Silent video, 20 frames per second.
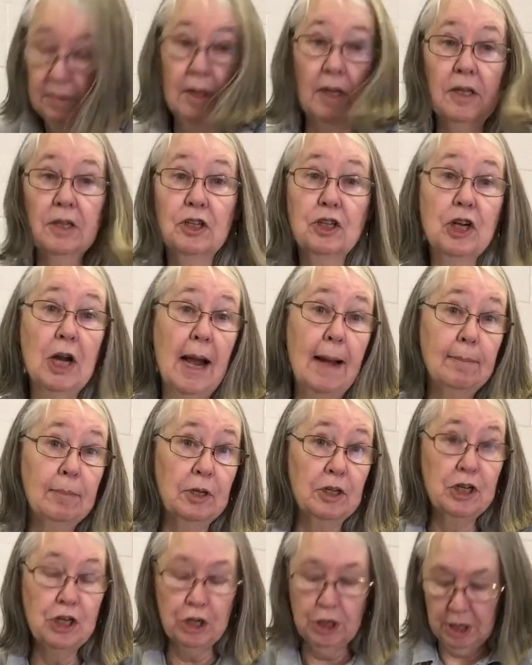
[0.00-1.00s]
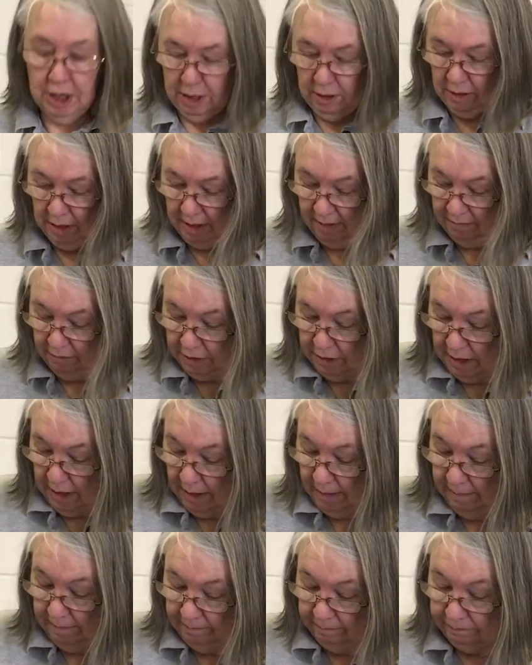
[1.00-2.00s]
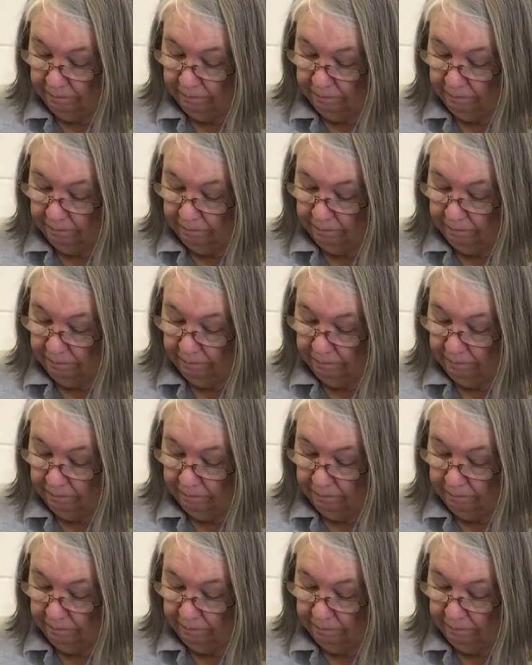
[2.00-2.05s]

things chaplains should carry every day.